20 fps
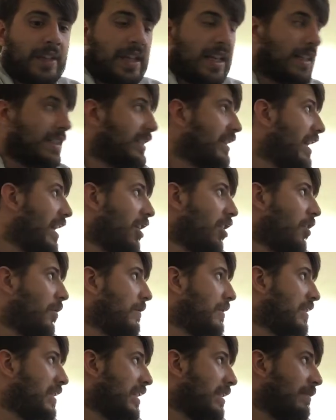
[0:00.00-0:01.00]
yeah,
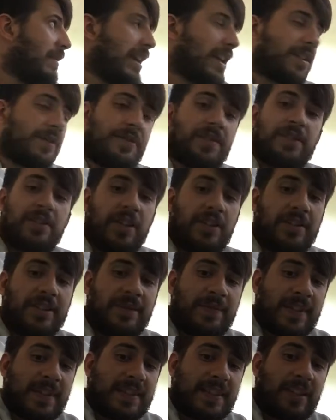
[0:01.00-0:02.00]
obviously make a few notes
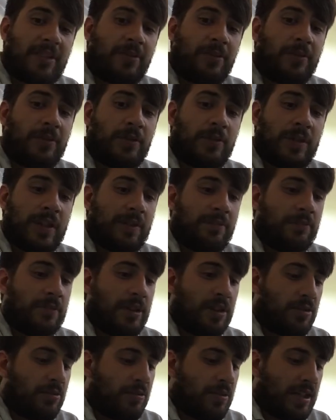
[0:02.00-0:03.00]
if that's helpful, and
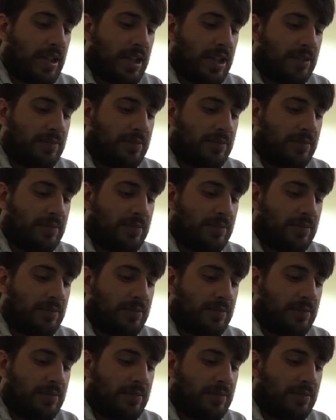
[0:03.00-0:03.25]
we'll,